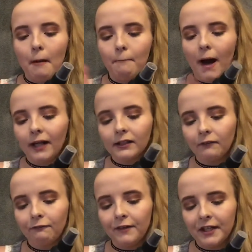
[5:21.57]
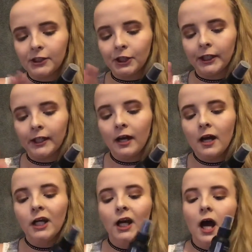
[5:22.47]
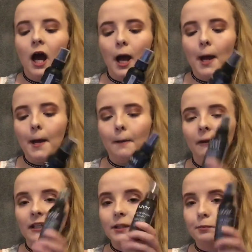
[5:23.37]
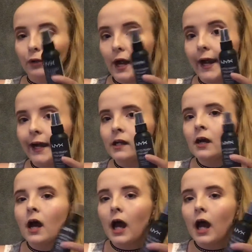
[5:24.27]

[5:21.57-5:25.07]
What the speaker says: matte finishing spray.